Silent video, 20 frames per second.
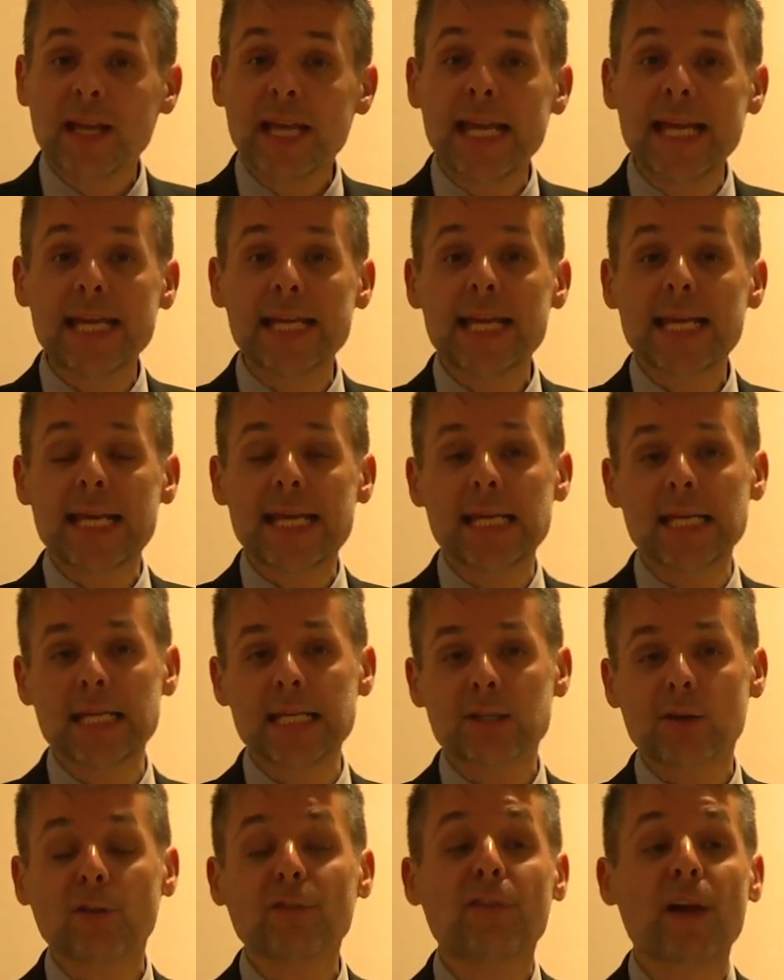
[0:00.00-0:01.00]
he,
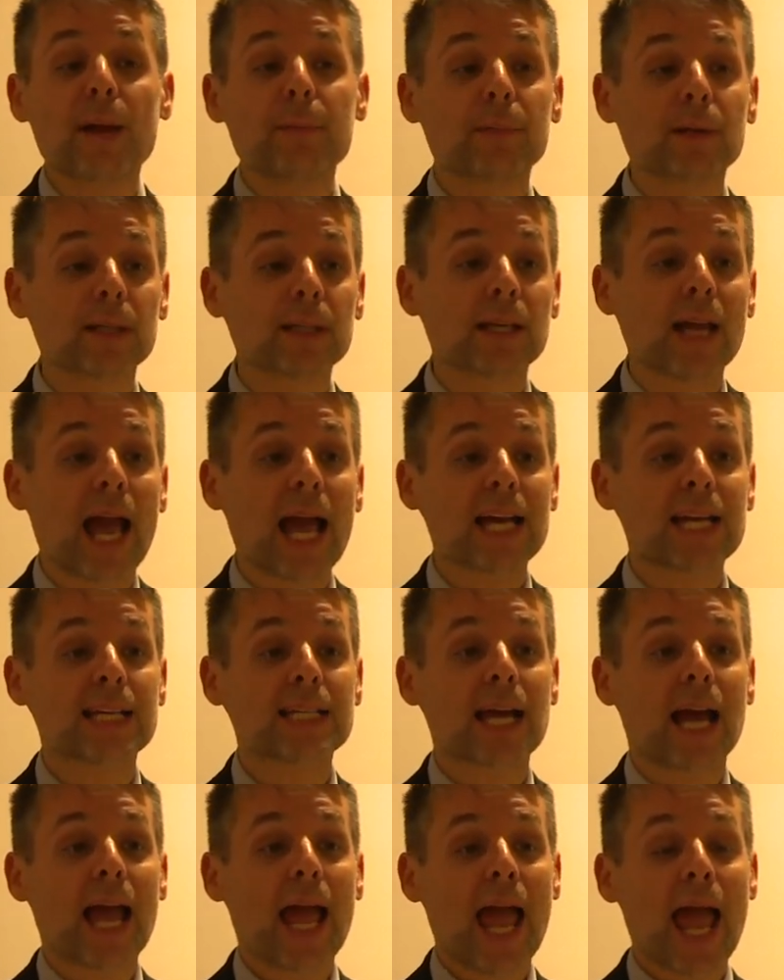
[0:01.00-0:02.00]
his whole family
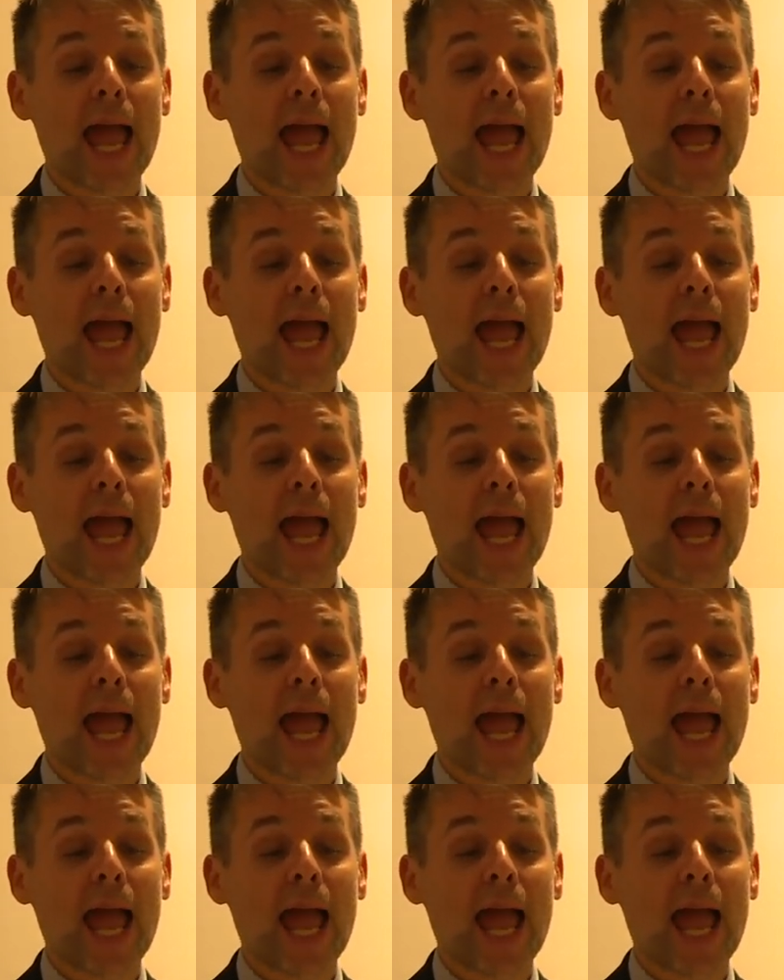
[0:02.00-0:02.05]
had